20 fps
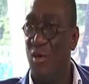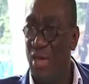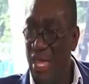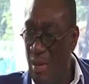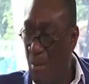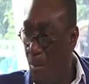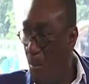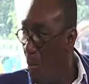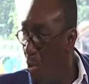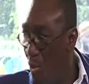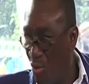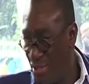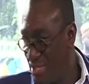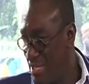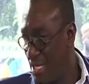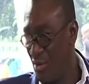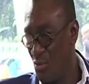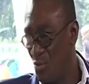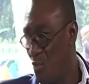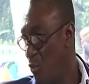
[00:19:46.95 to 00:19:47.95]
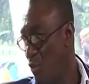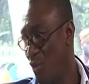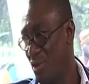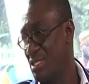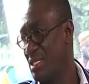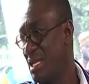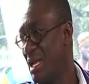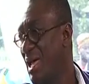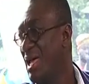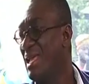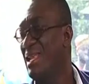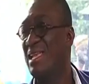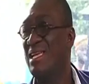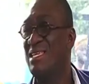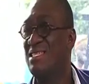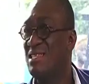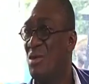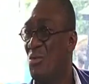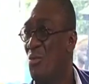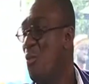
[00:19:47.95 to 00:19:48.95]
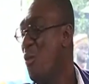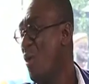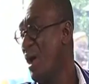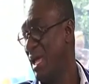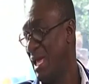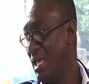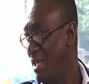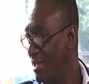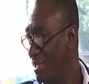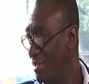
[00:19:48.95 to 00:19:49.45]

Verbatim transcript: imported water, and I say, why?